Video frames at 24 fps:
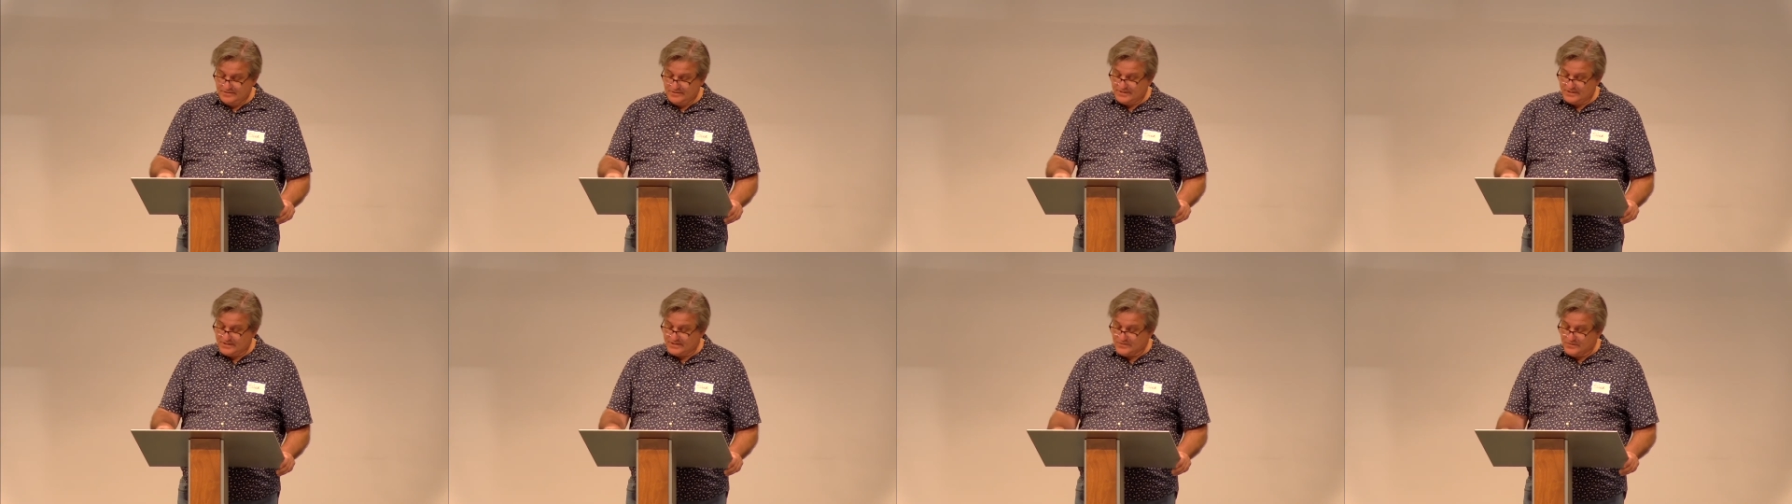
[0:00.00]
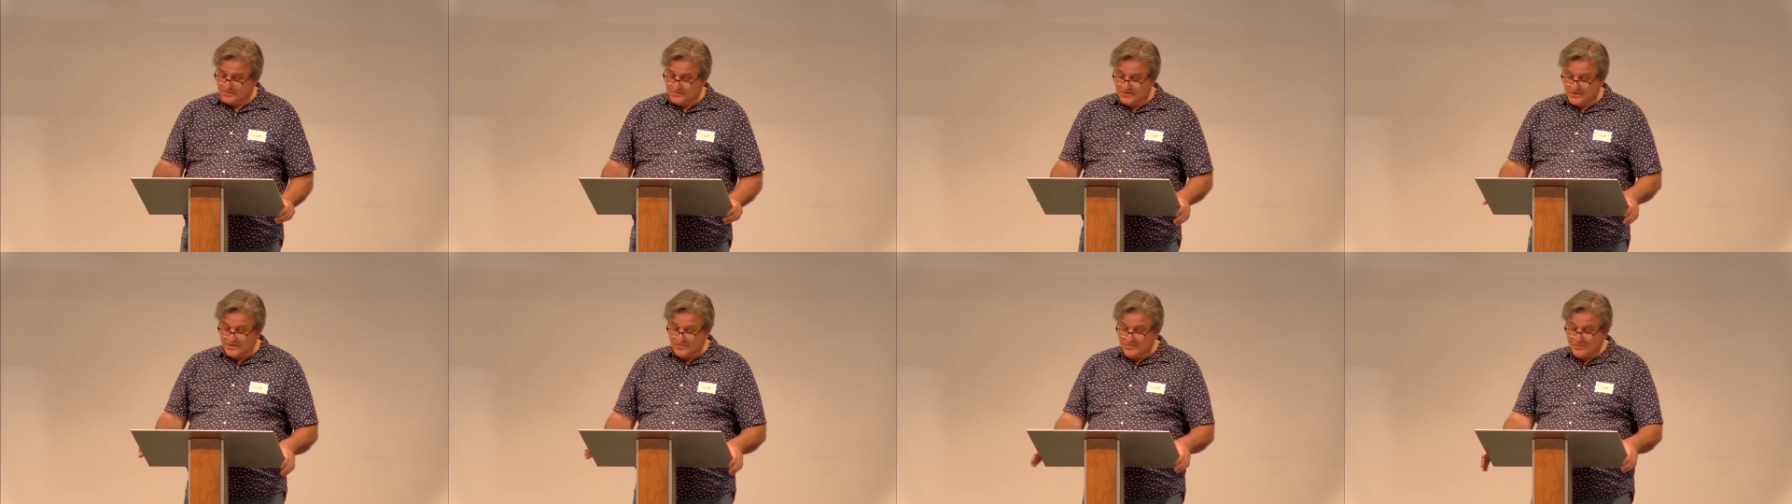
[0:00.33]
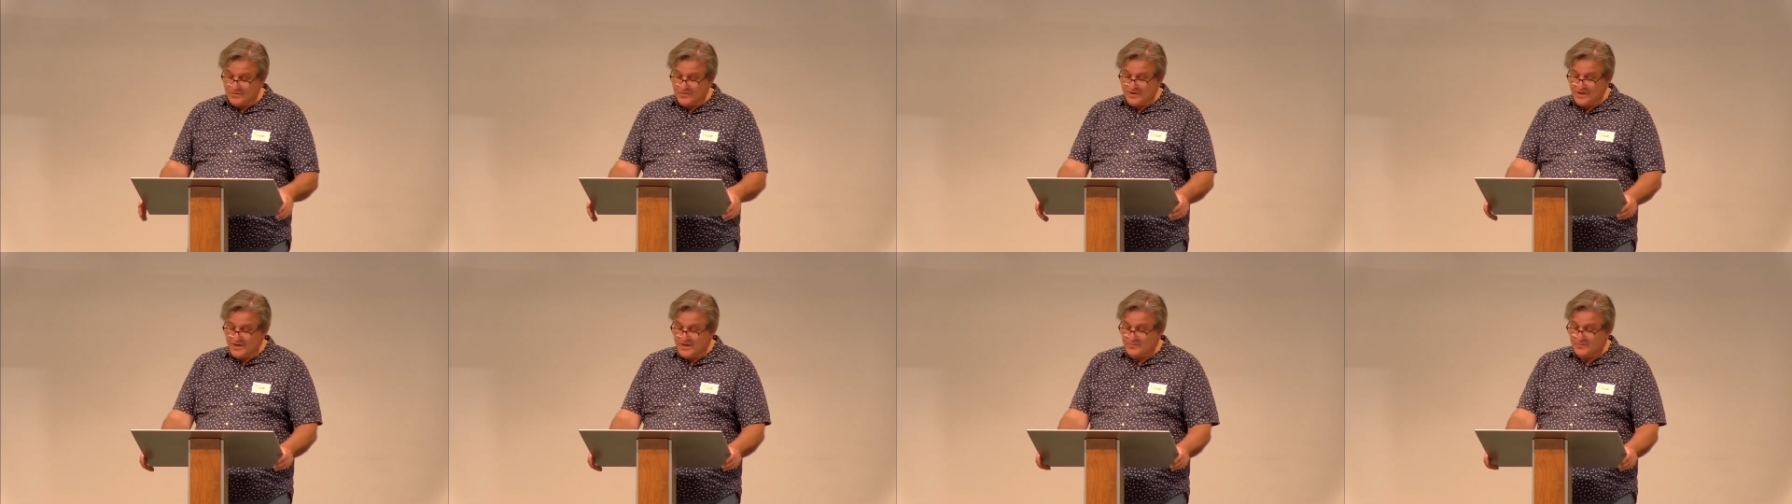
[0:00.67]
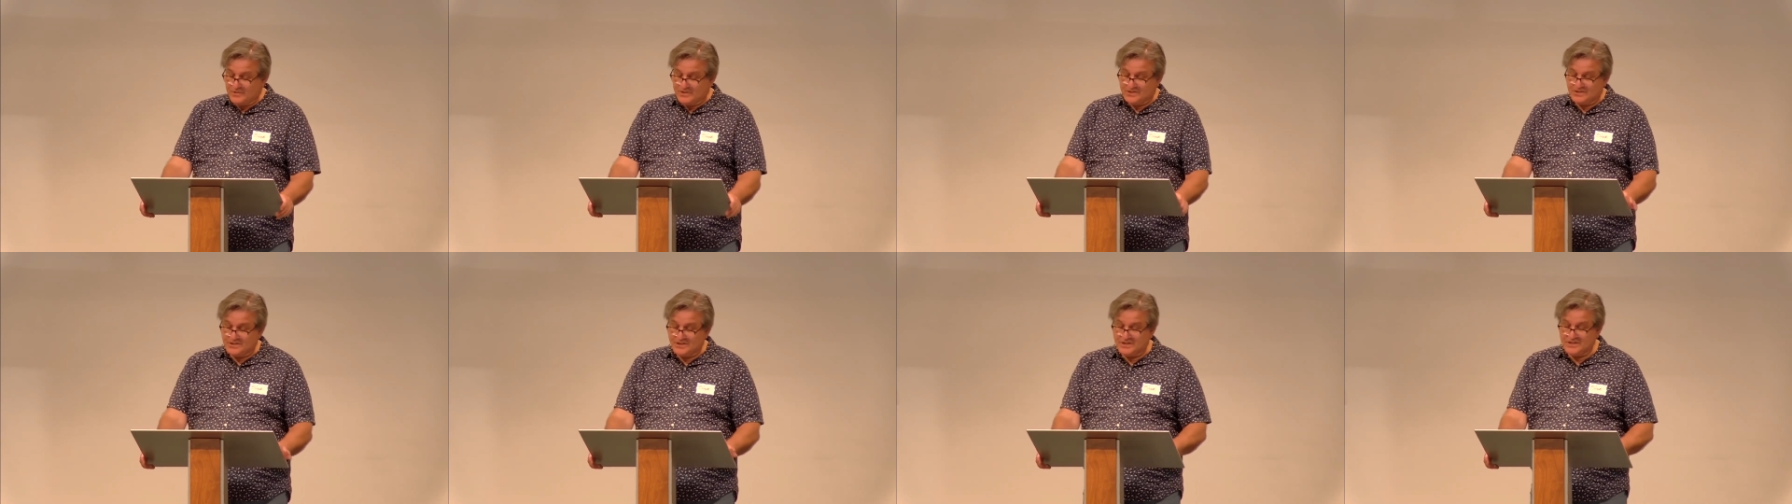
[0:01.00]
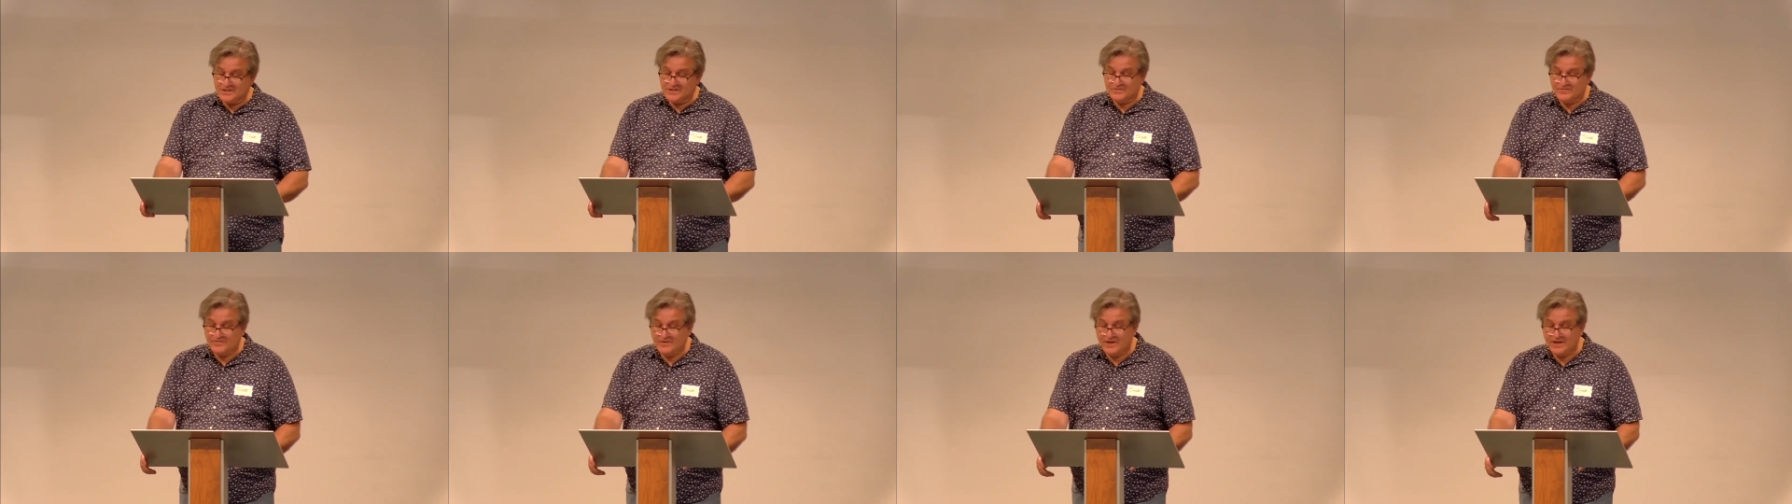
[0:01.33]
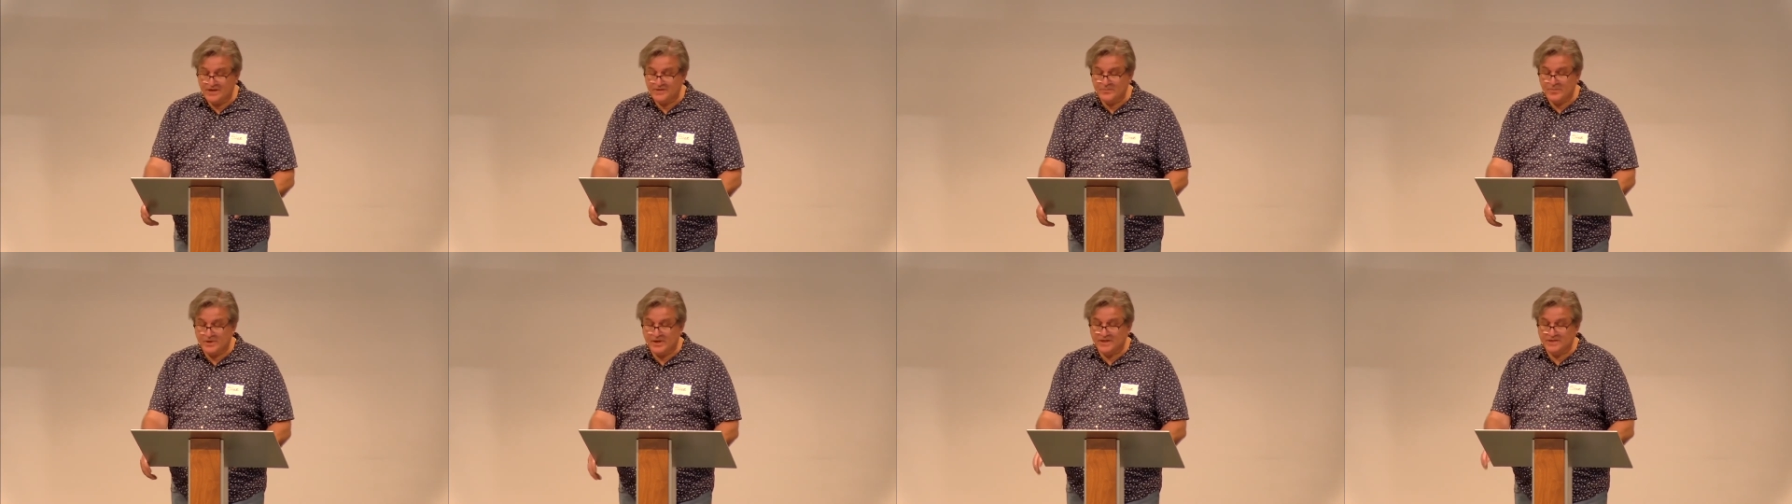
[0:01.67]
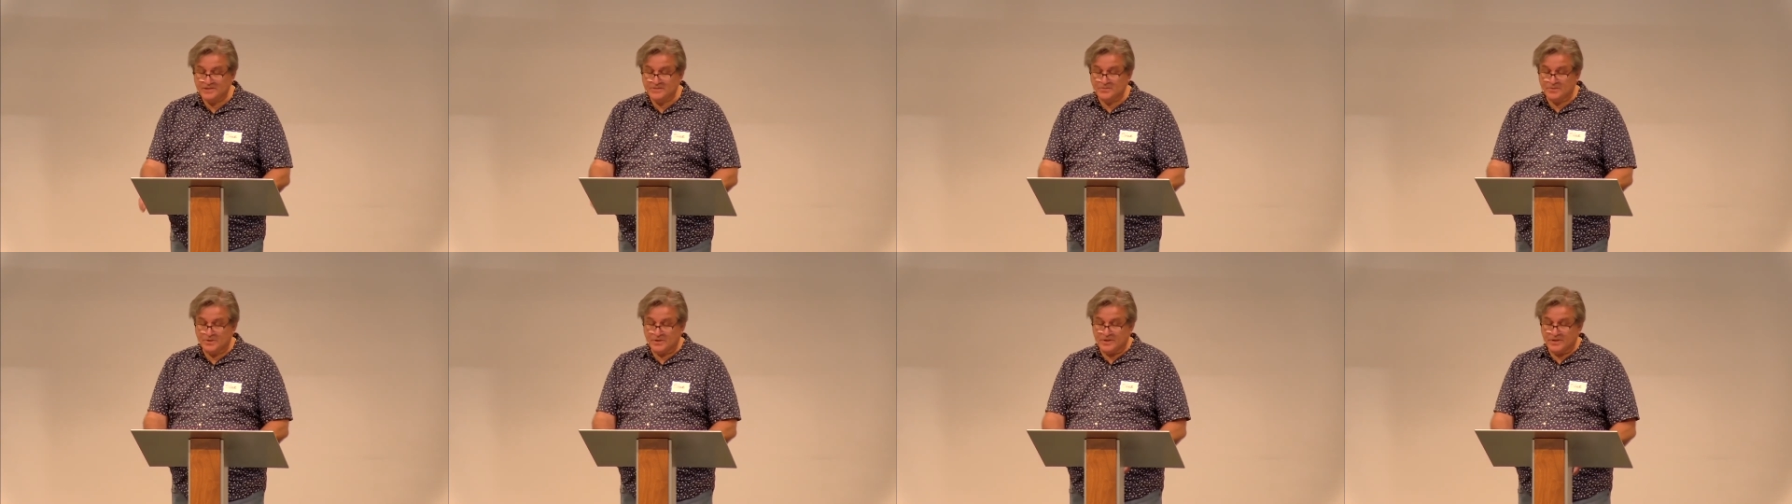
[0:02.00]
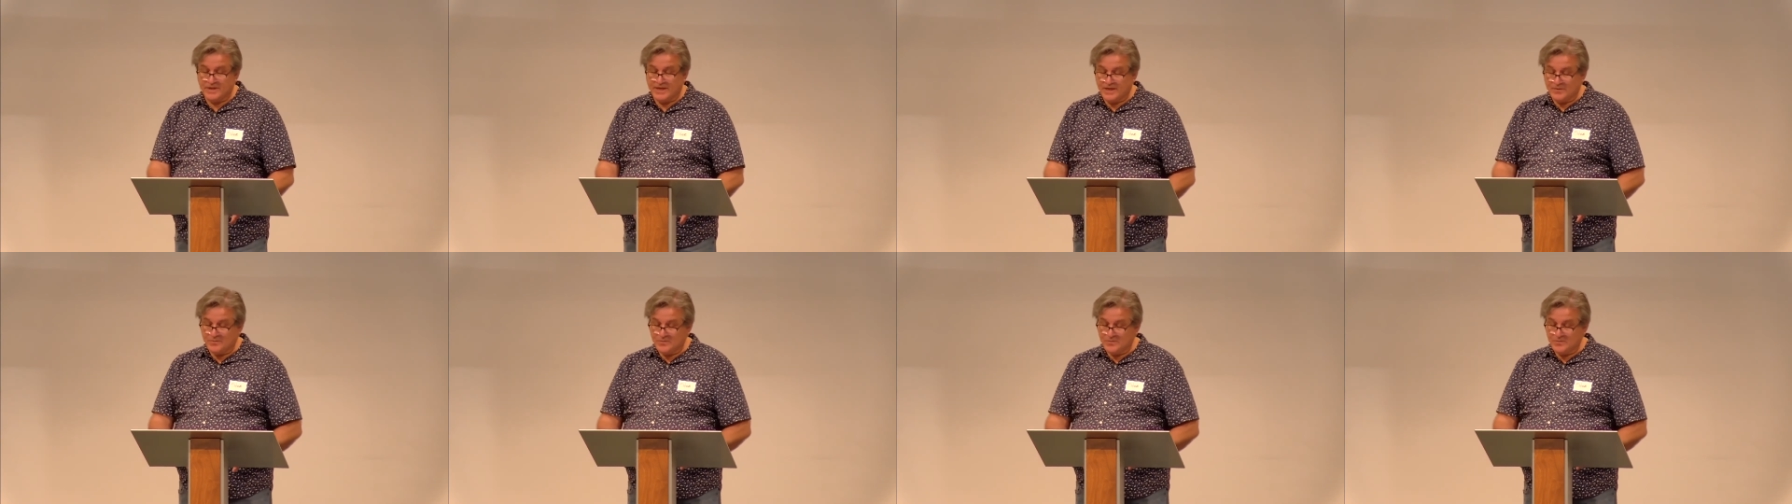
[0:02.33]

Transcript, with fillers: Since we've therefore now been justified by his blood,